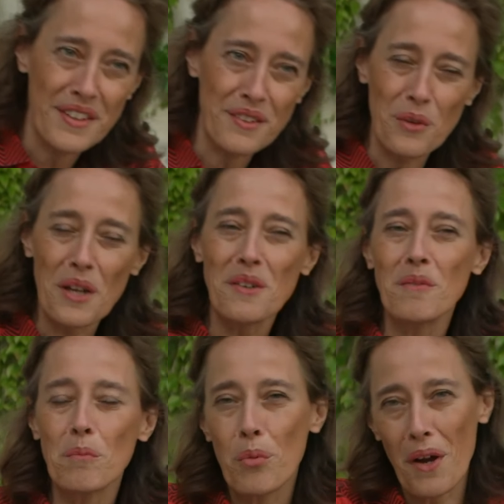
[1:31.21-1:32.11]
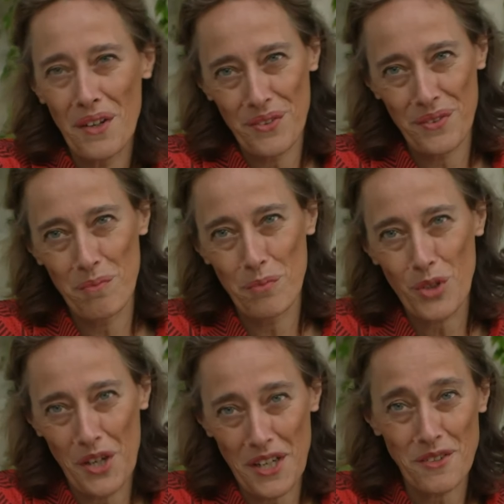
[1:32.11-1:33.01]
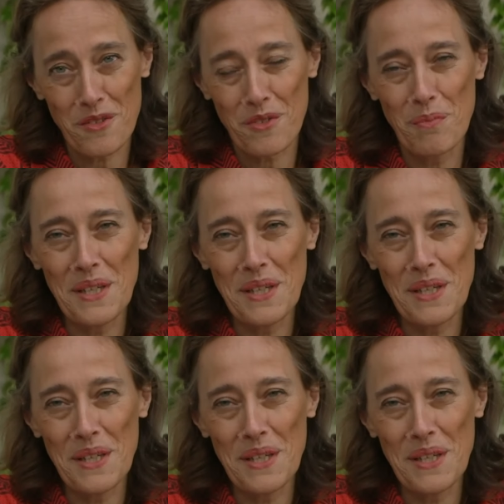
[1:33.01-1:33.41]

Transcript: and one prize connects